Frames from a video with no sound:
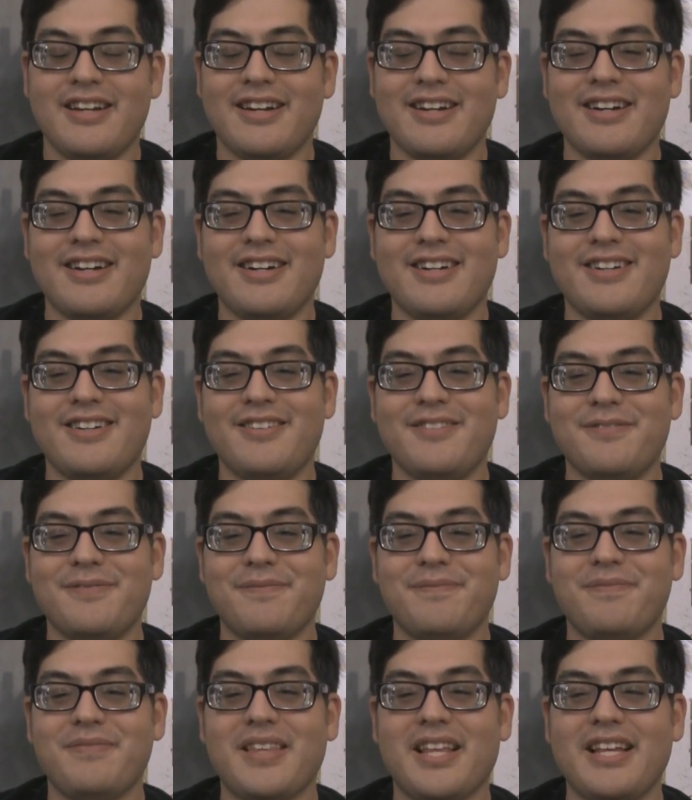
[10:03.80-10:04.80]
uh,
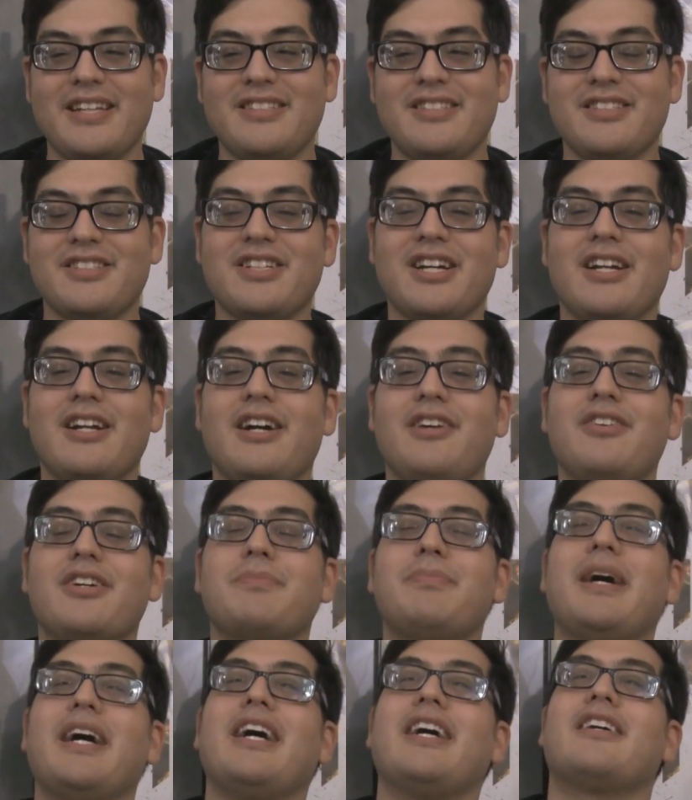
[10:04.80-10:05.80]
it's just kind of, I
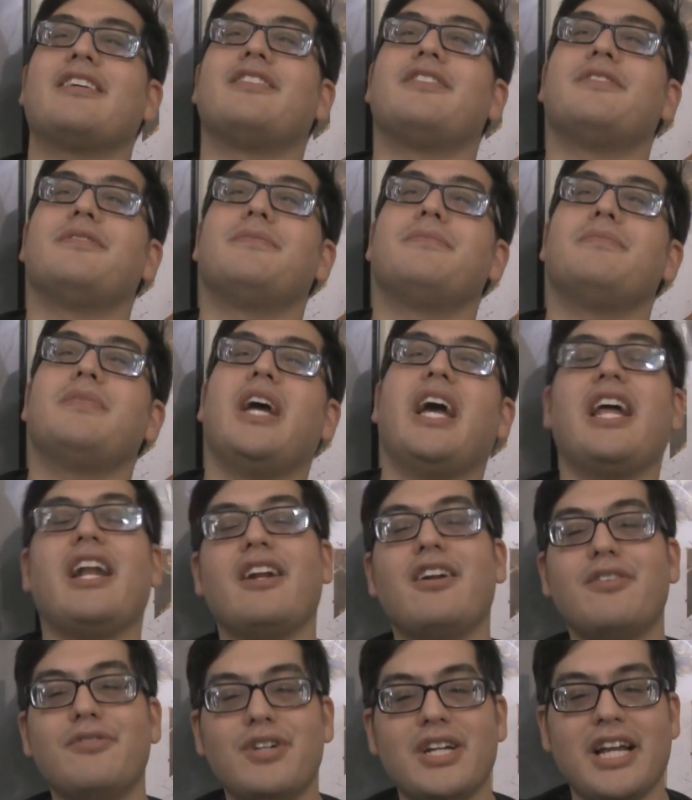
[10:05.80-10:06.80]
look back
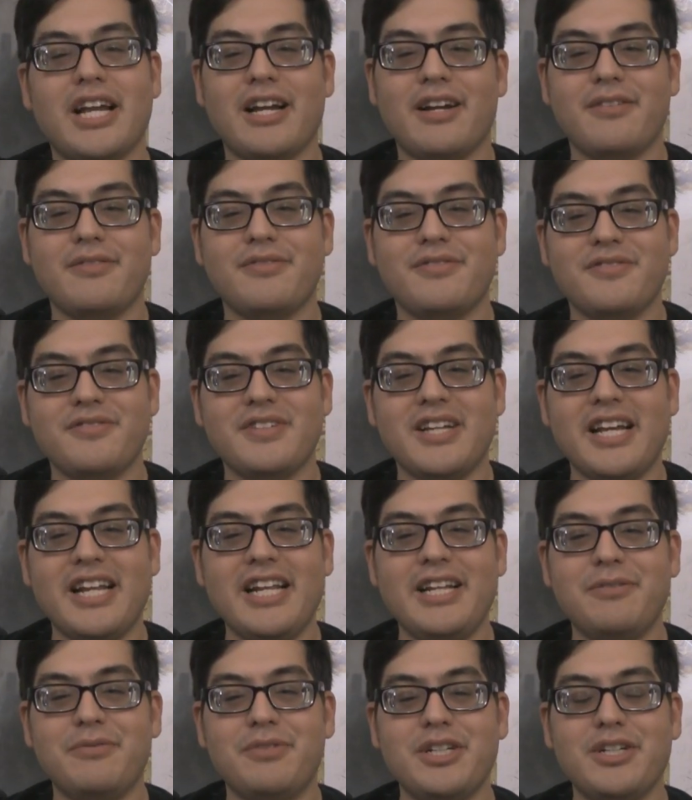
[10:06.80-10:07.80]
and I don't really have
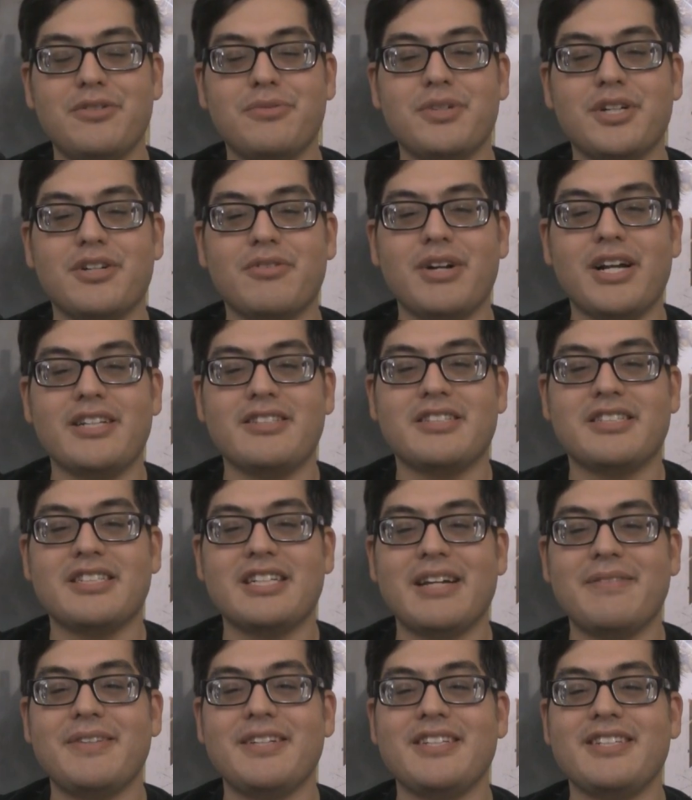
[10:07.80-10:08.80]
any real regrets
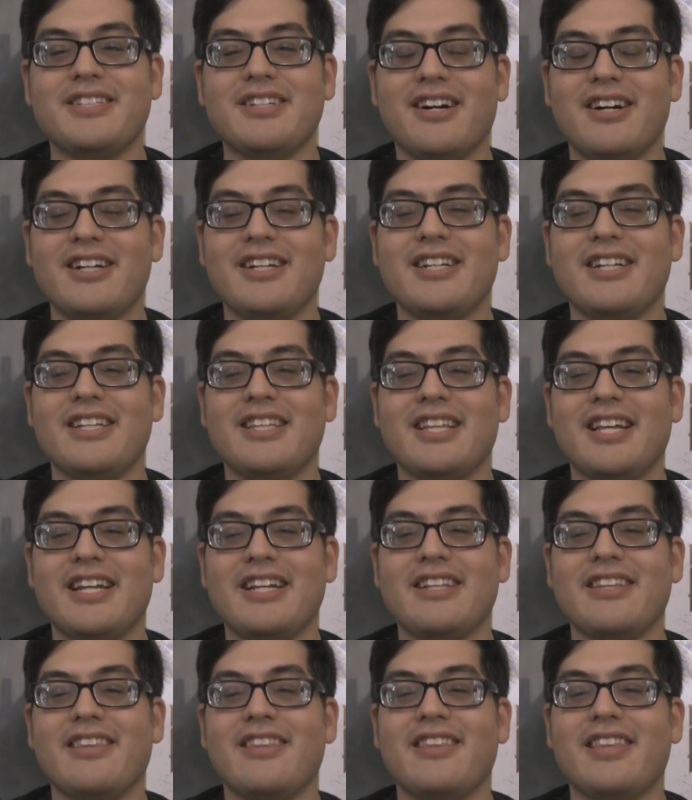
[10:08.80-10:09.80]
because I haven't done
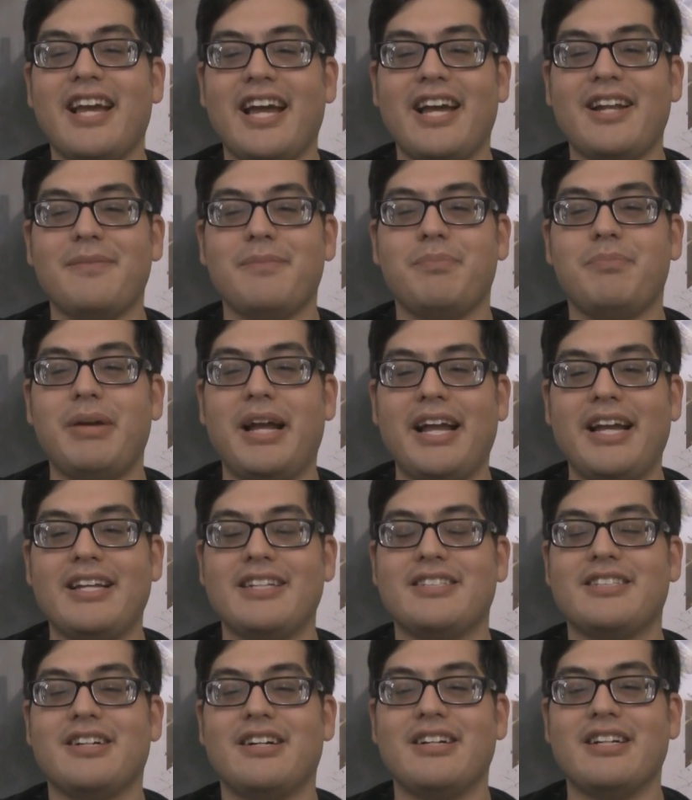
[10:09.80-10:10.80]
anything that
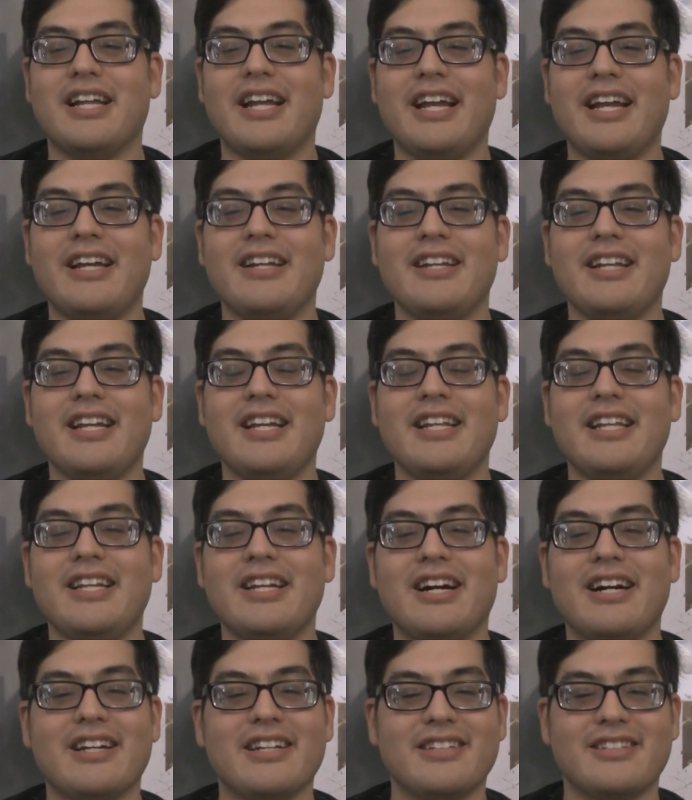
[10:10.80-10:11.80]
pants on head
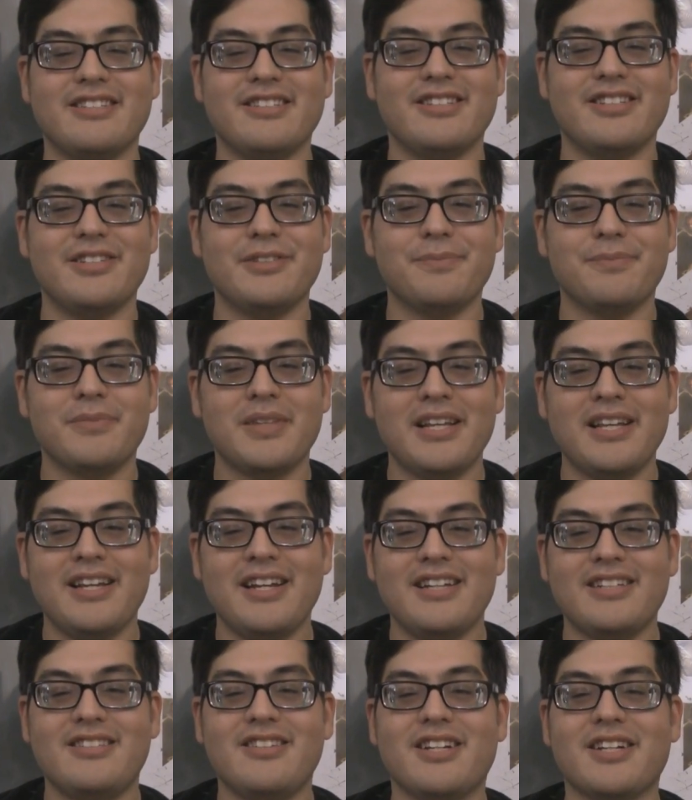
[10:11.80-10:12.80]
idiotic, you know.
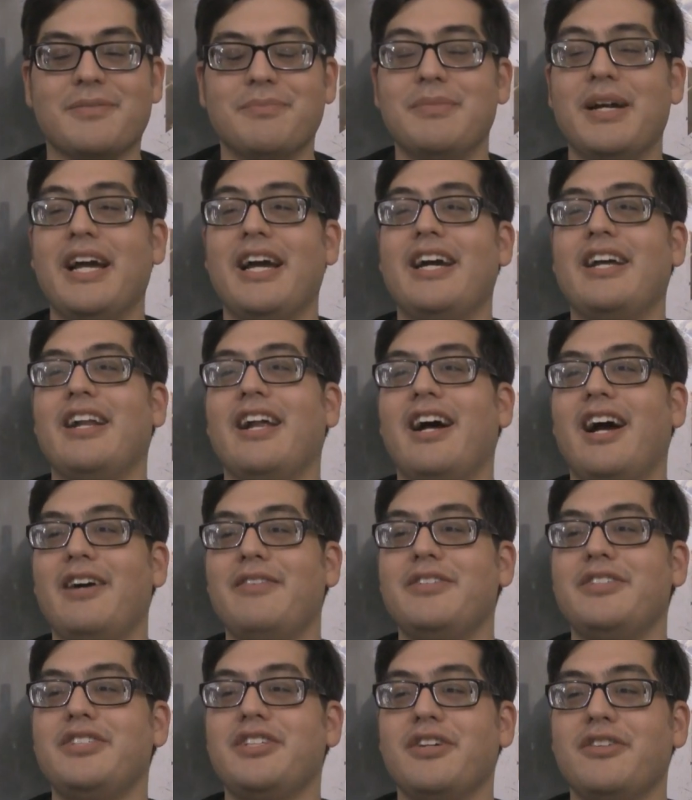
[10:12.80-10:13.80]
It's like, man, I
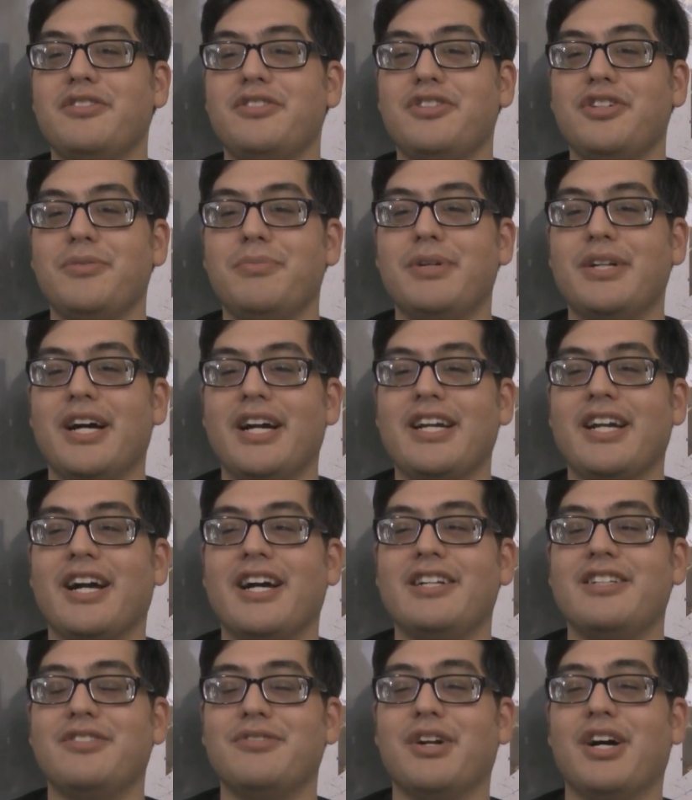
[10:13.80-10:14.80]
was so stupid. I
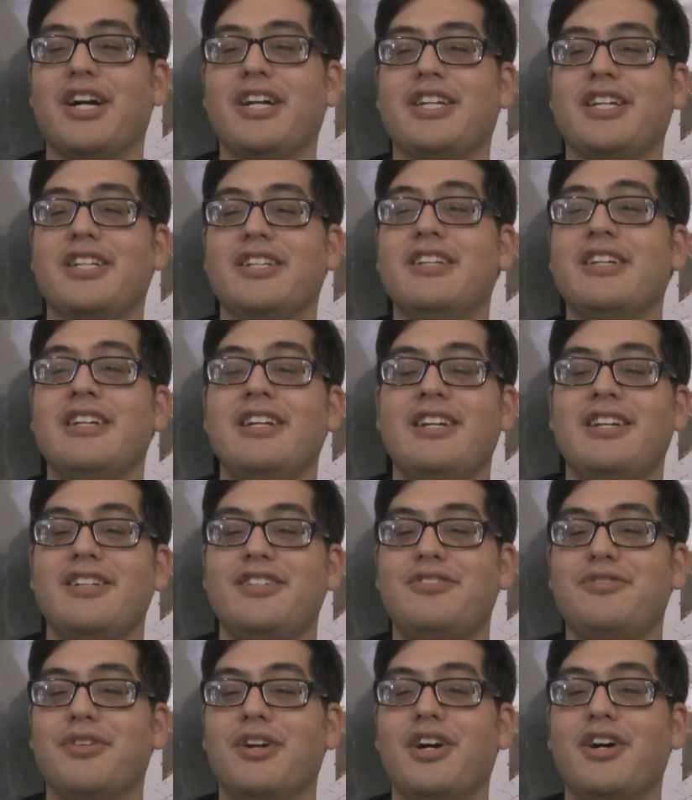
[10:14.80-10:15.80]
got drunk and
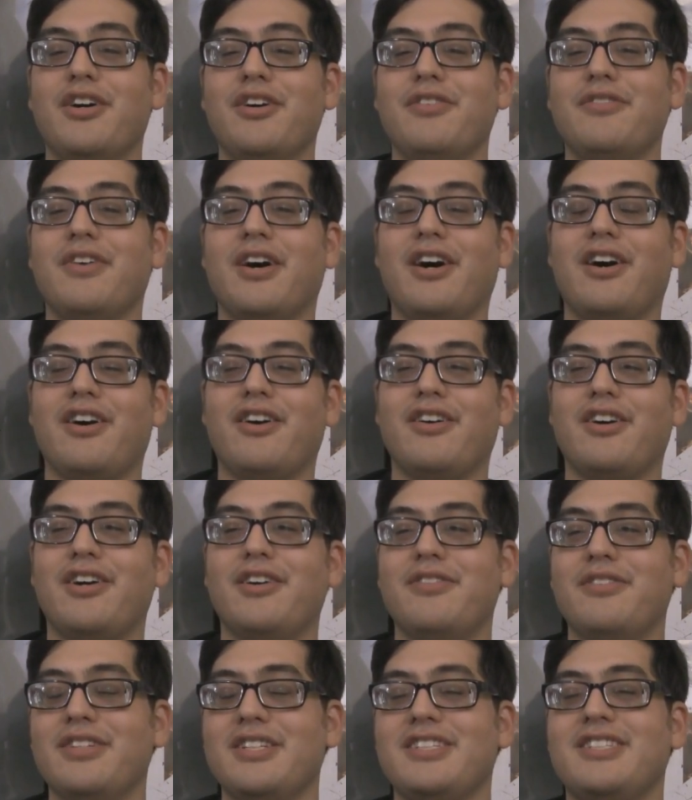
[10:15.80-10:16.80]
drove all
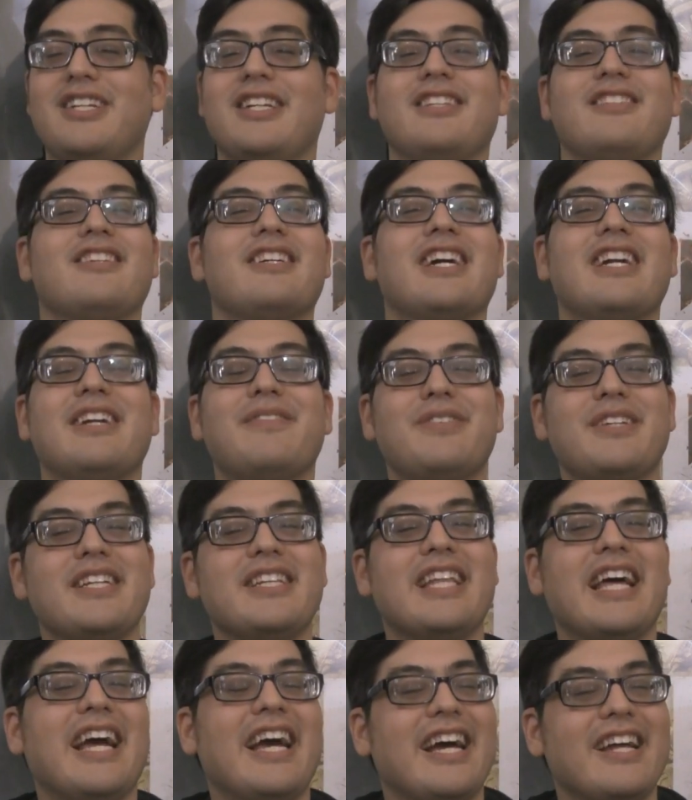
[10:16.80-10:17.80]
over the city. It's like, I never
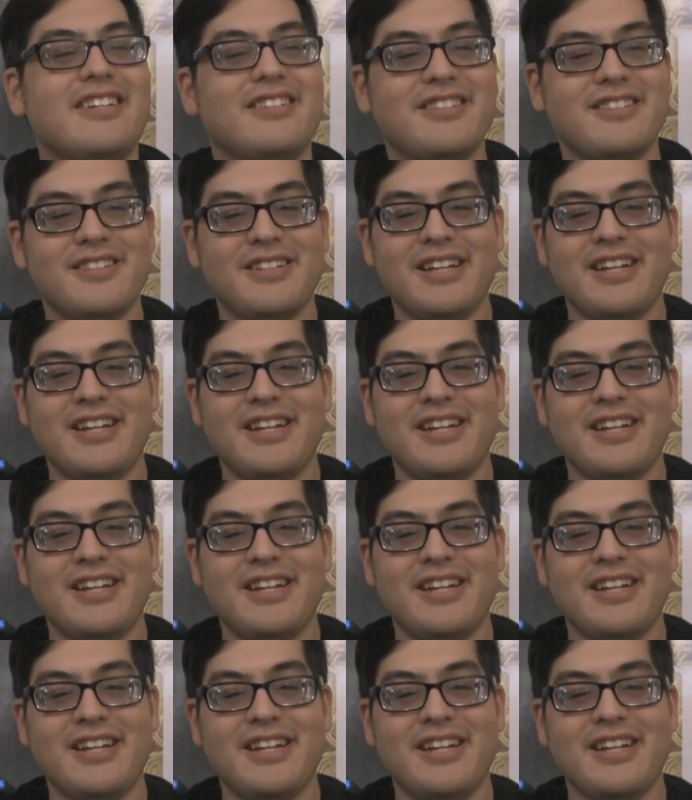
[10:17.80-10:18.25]
did that.